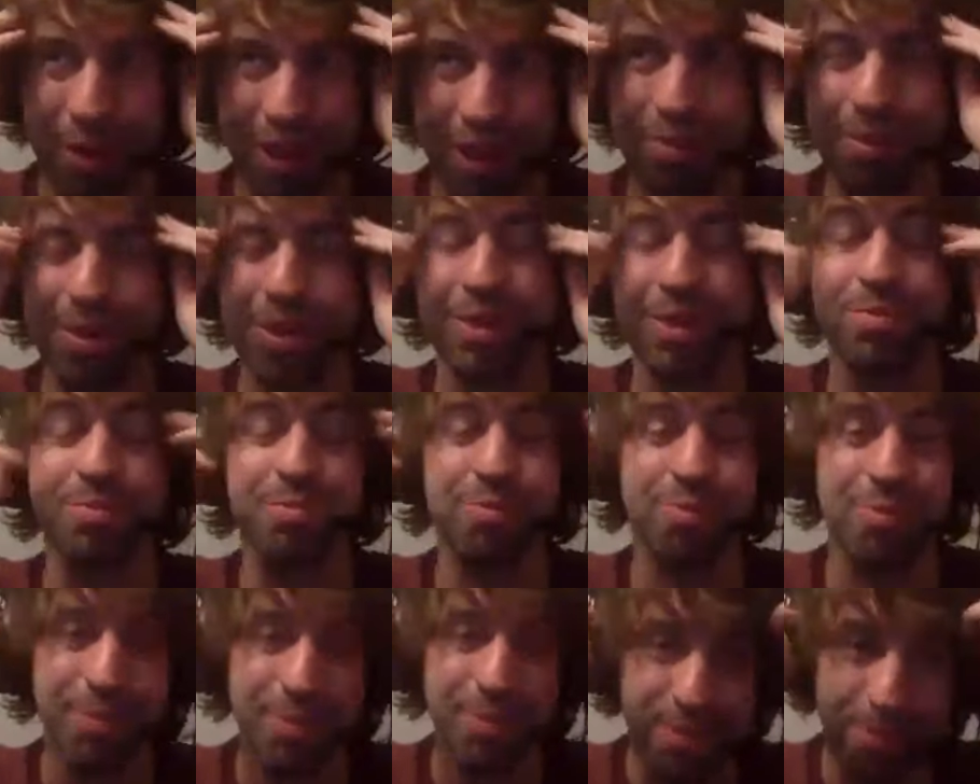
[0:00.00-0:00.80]
it was
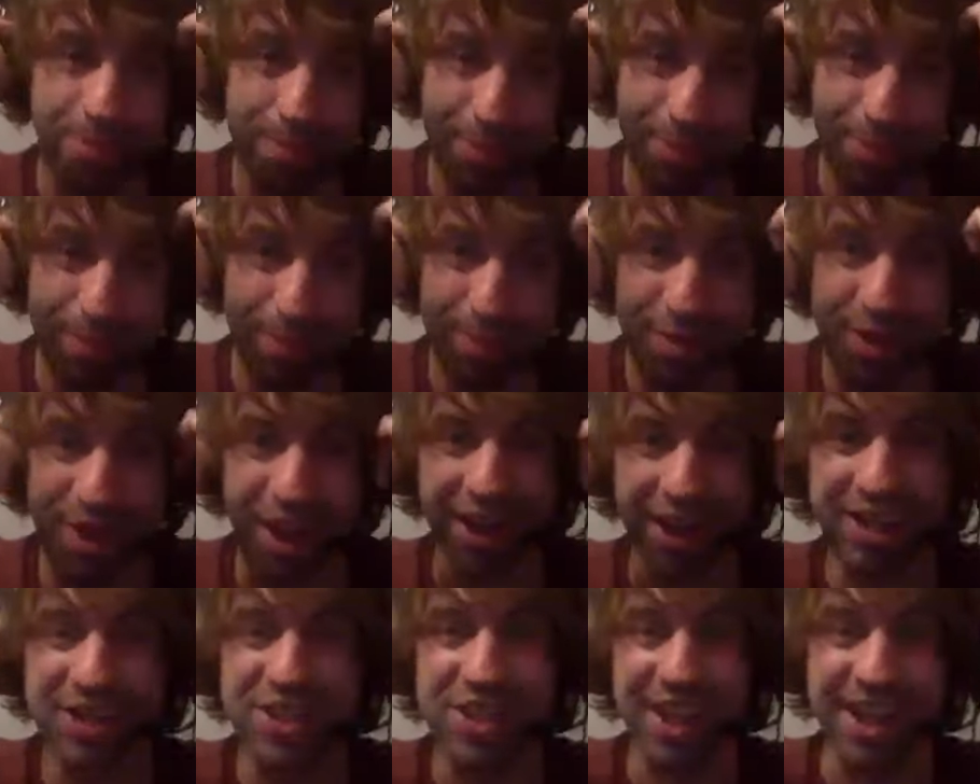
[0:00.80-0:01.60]

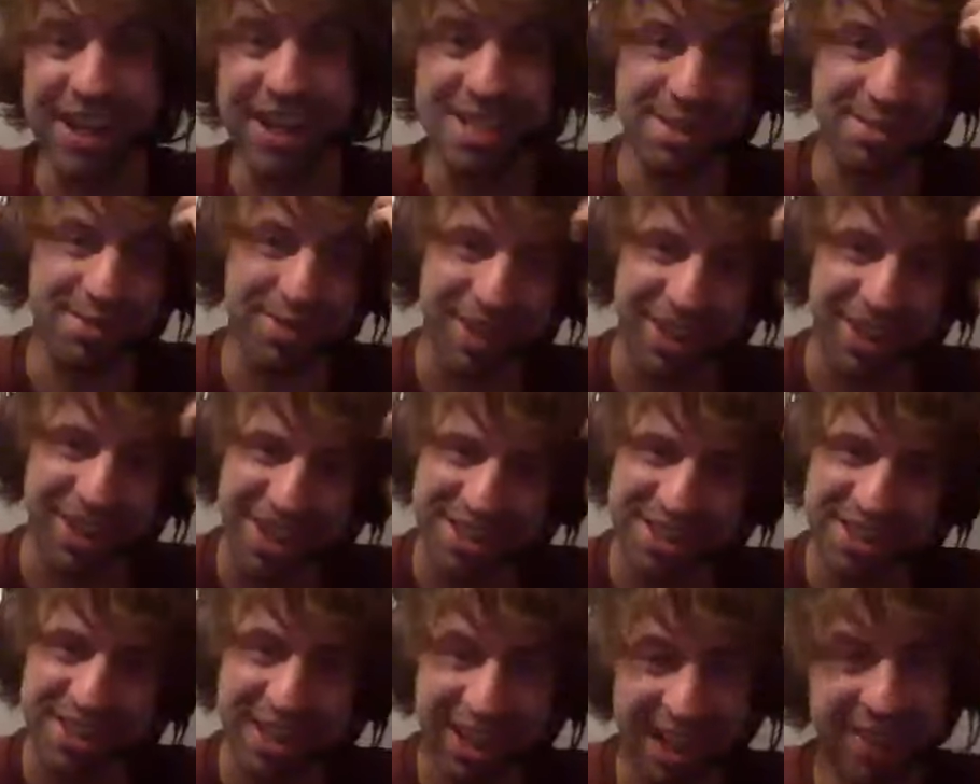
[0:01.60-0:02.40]
like shite at
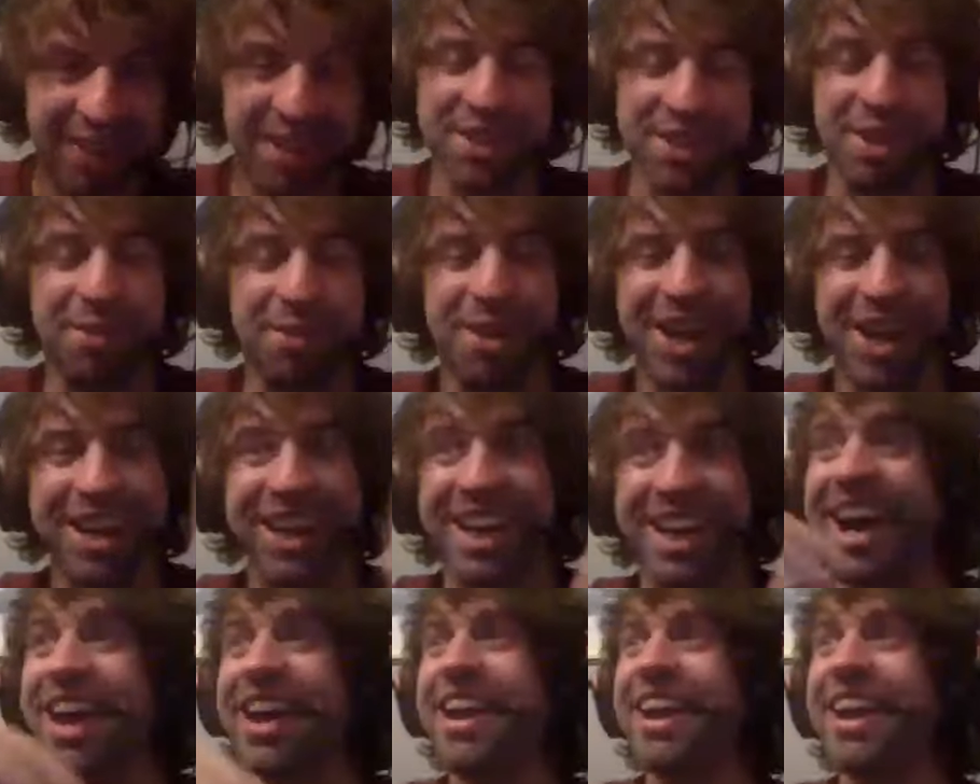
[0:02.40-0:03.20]
first. There's that word
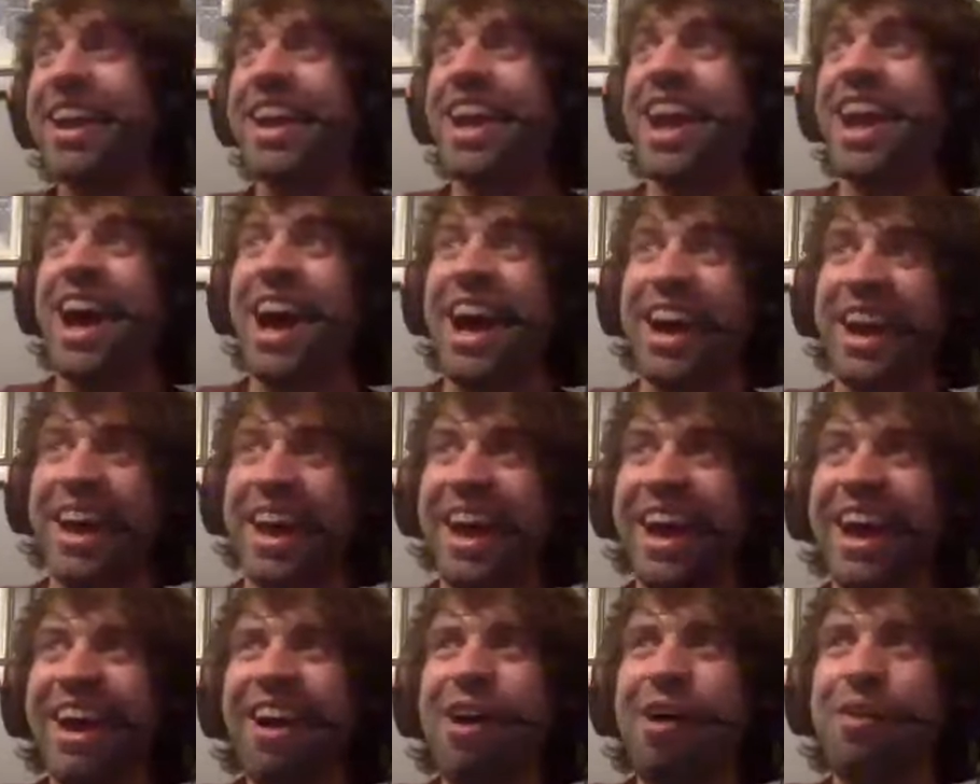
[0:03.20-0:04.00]
again, and
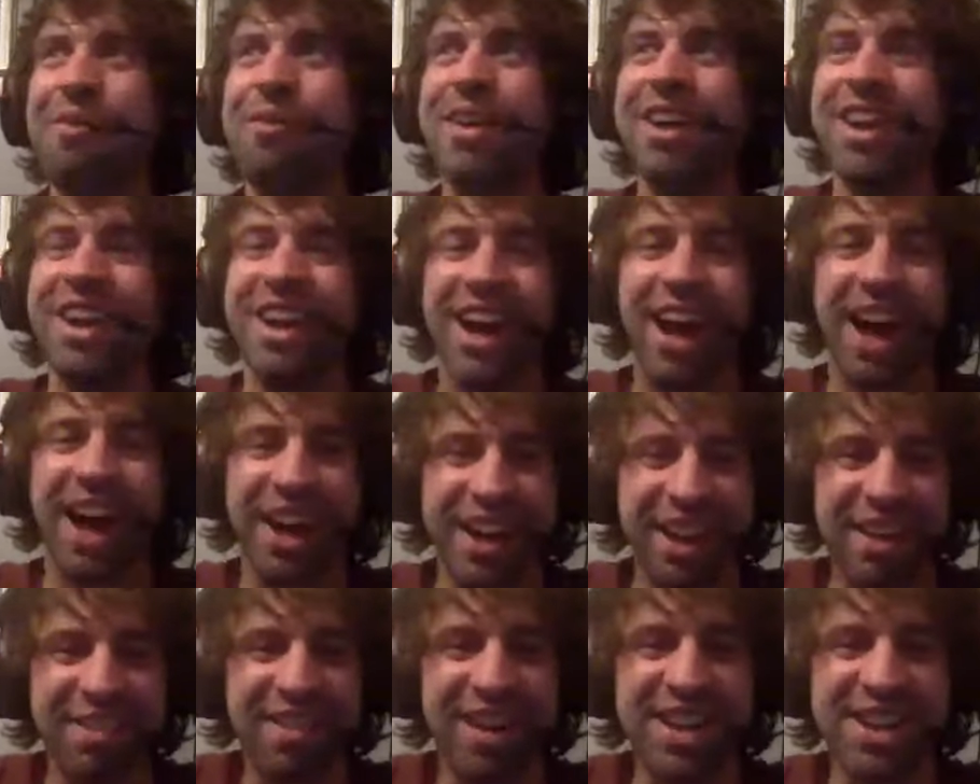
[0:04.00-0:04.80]

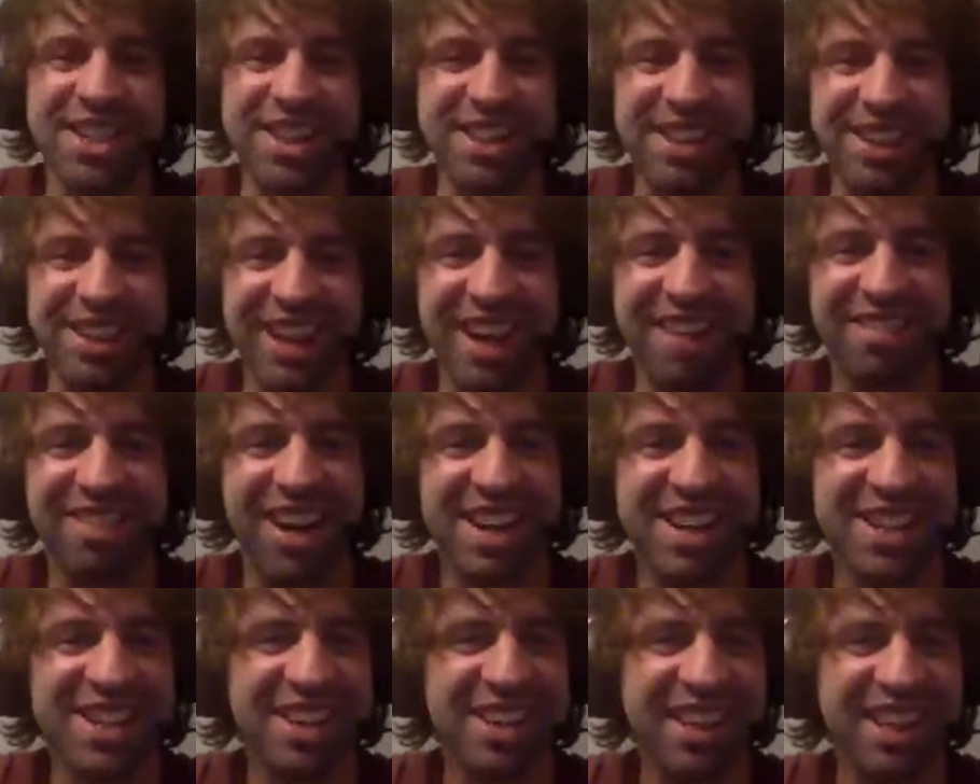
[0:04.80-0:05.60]
he
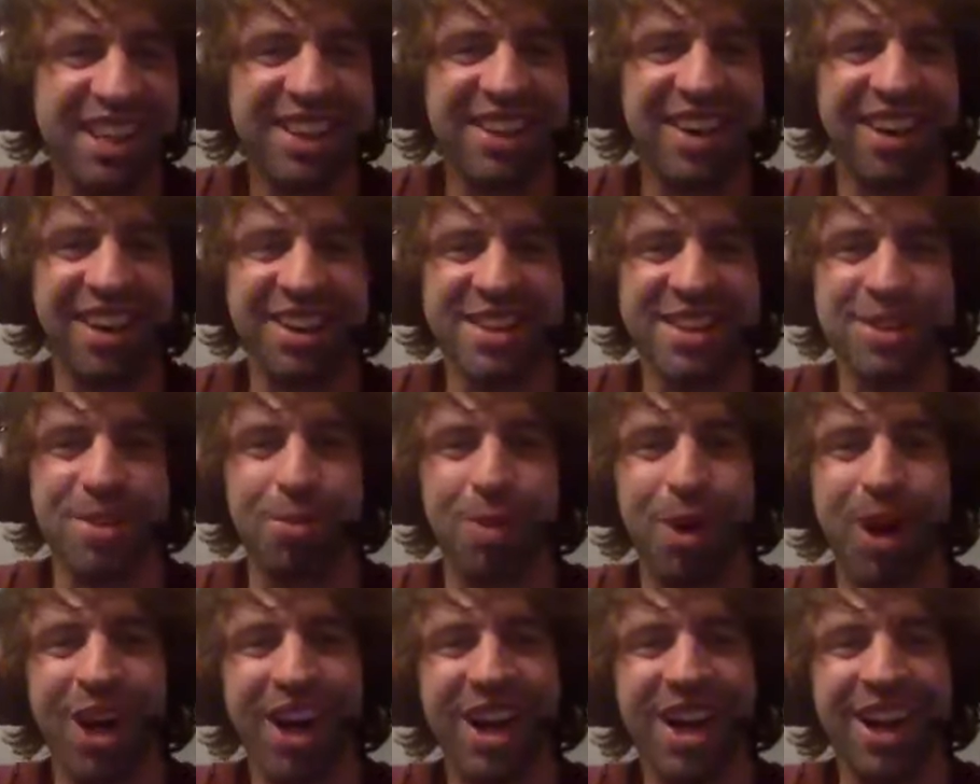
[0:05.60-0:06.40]
eventually got it to
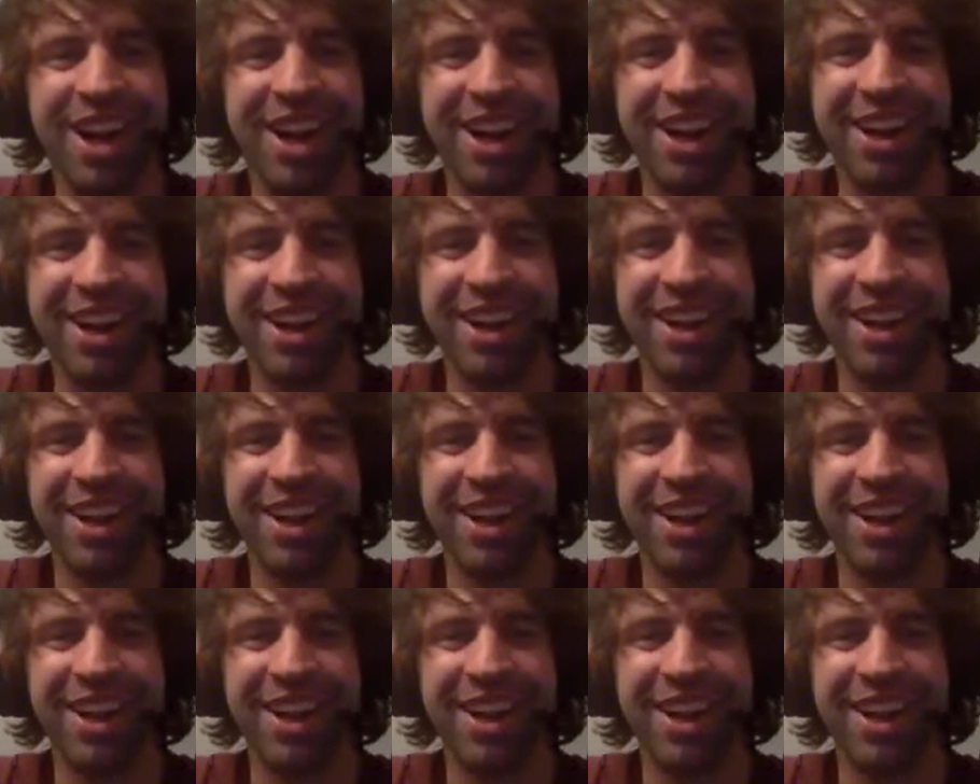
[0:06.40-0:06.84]
work.